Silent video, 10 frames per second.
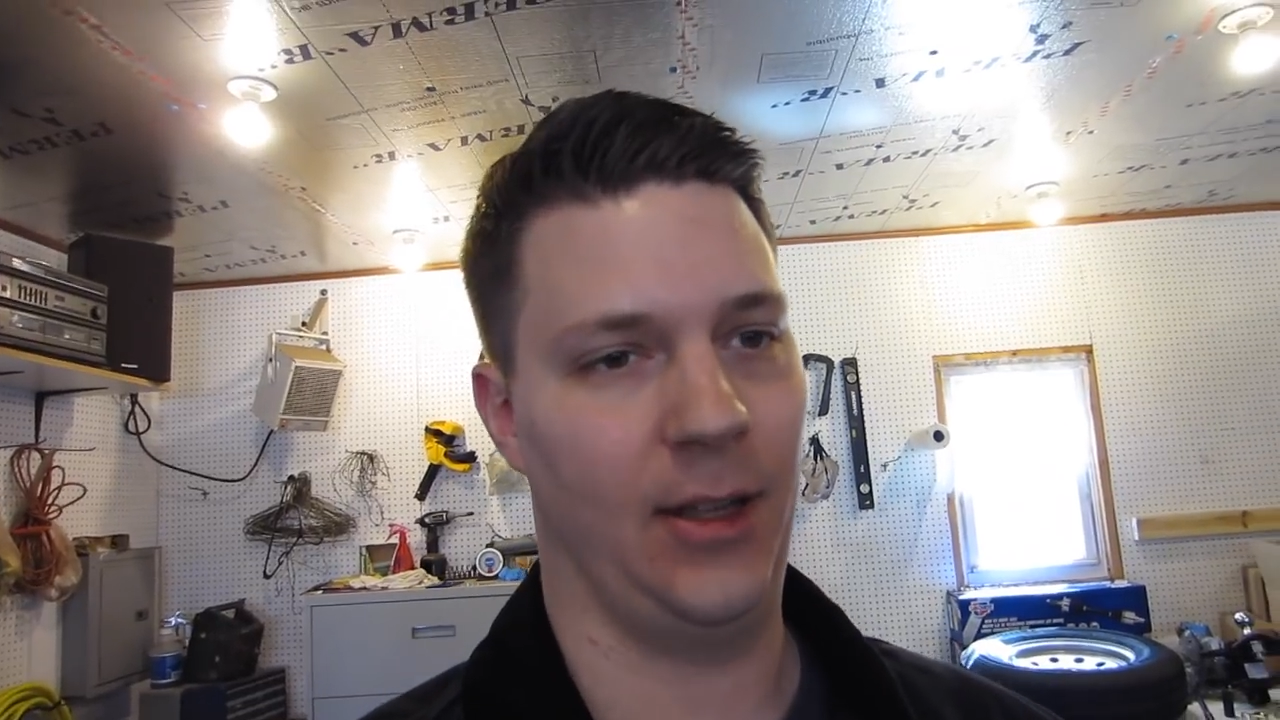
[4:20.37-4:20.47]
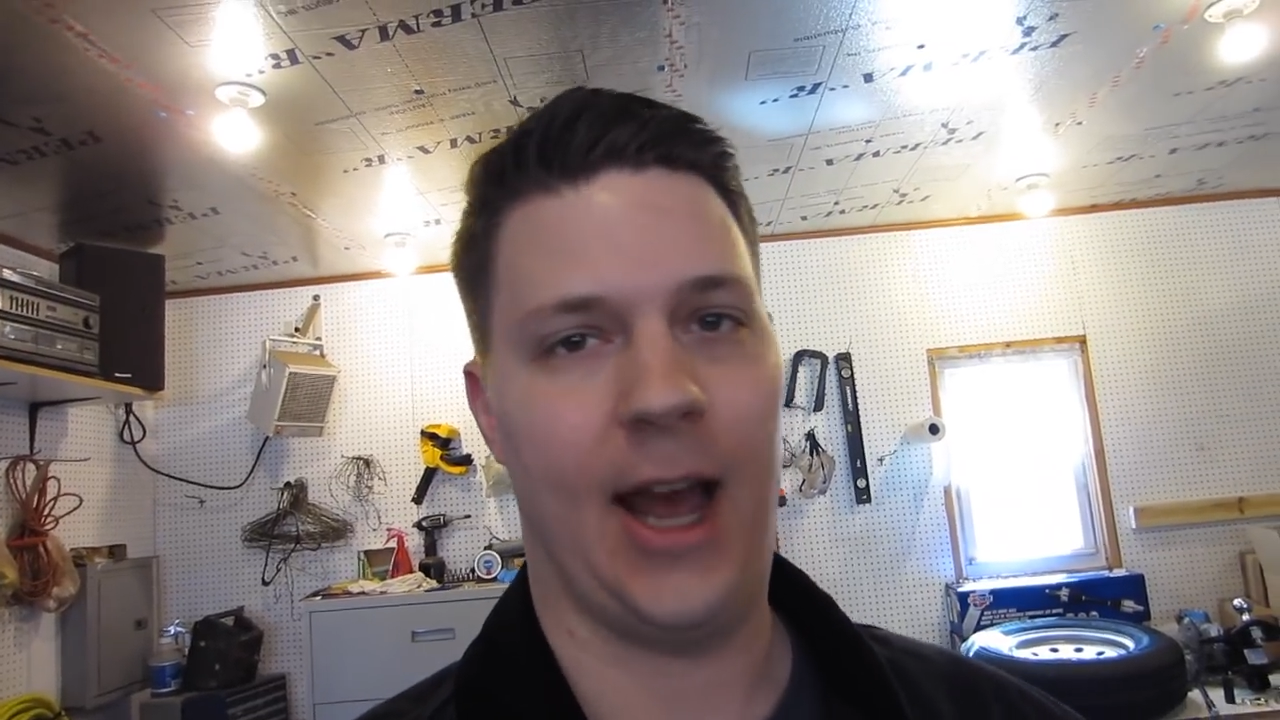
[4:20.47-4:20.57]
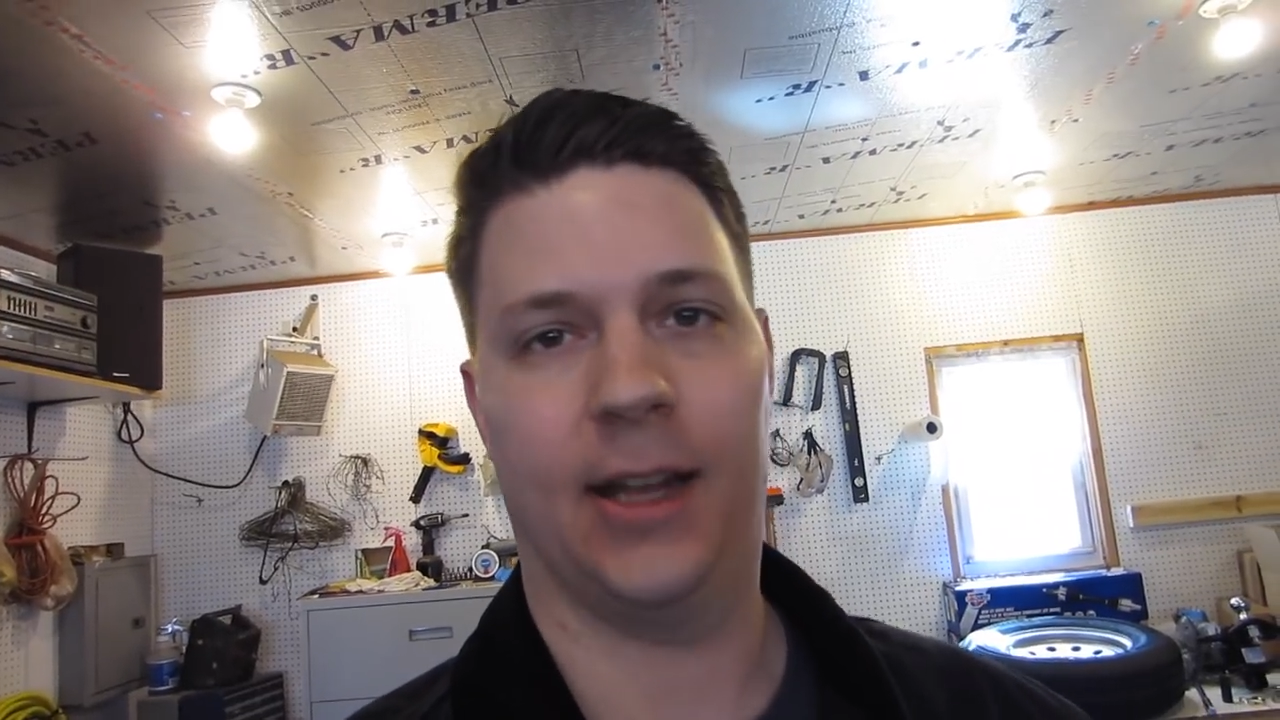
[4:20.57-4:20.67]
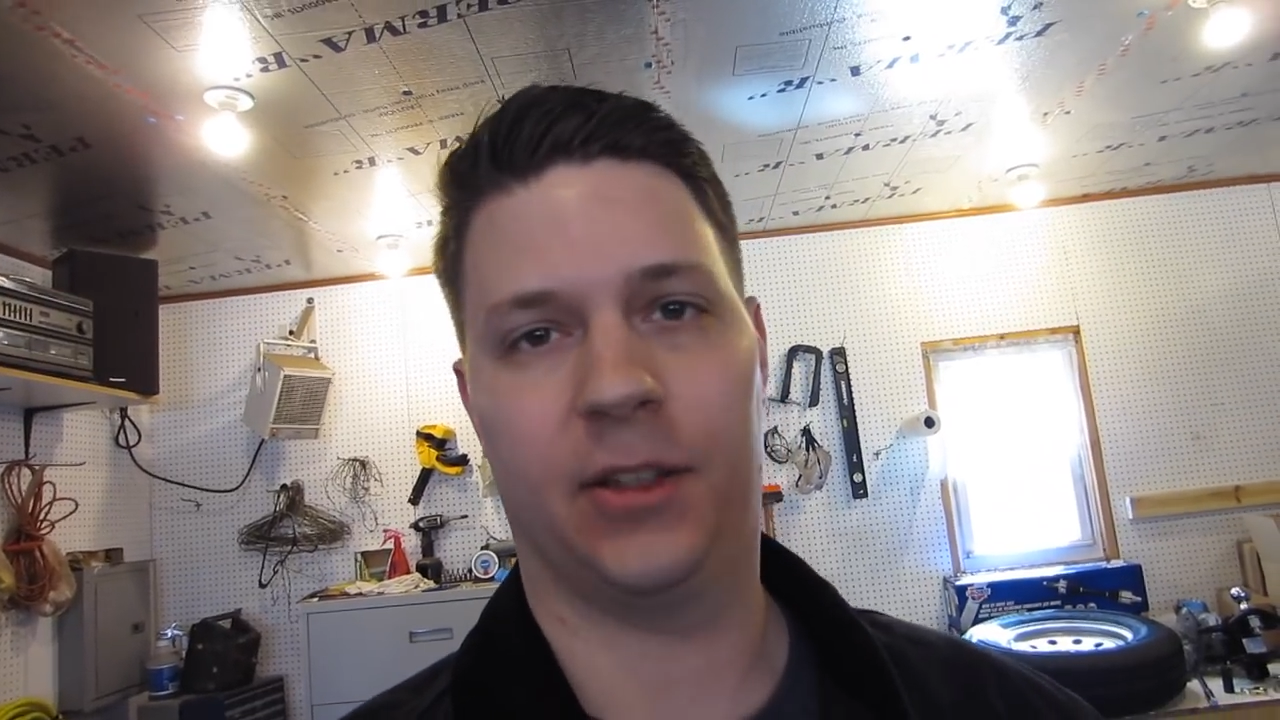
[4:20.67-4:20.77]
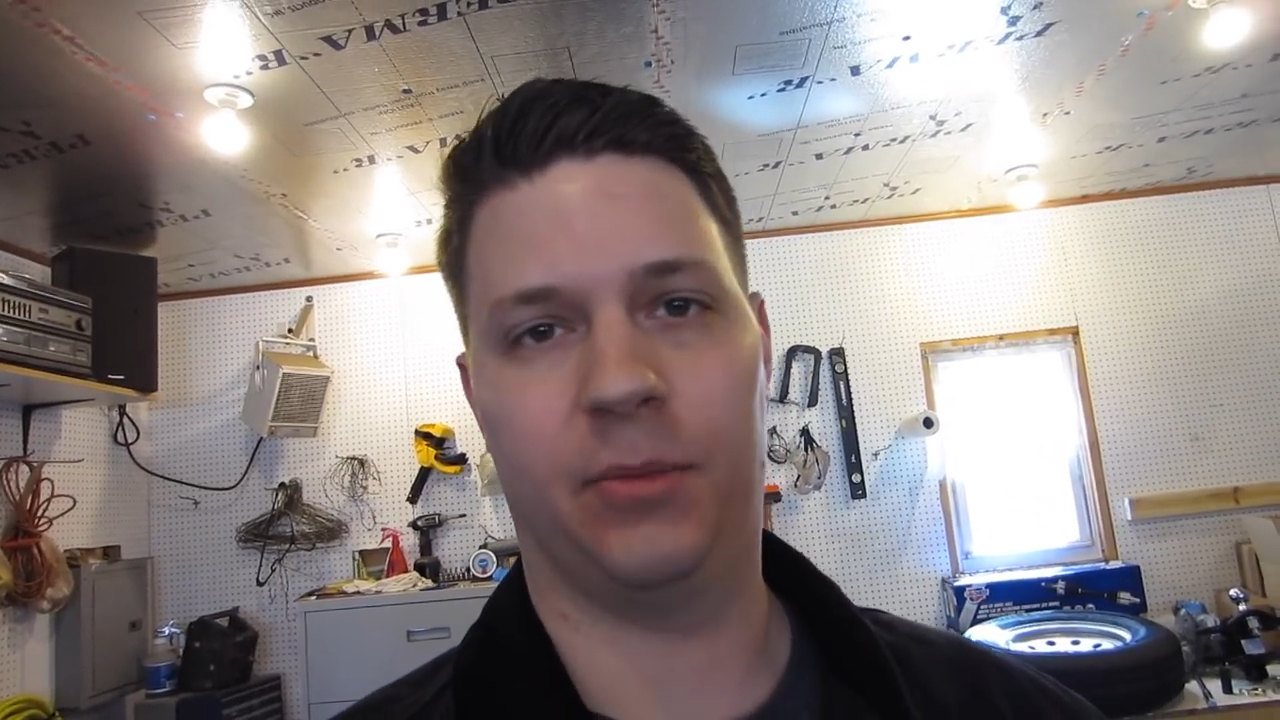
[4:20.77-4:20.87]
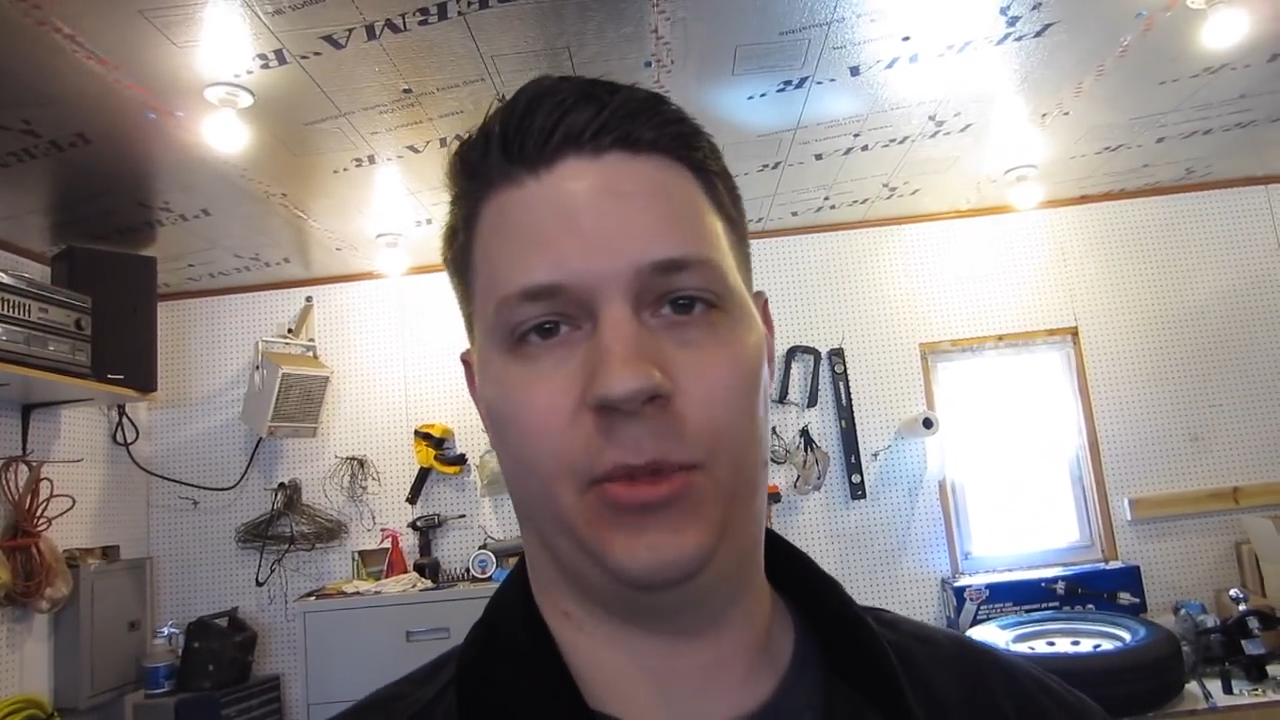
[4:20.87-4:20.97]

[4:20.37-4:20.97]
adding some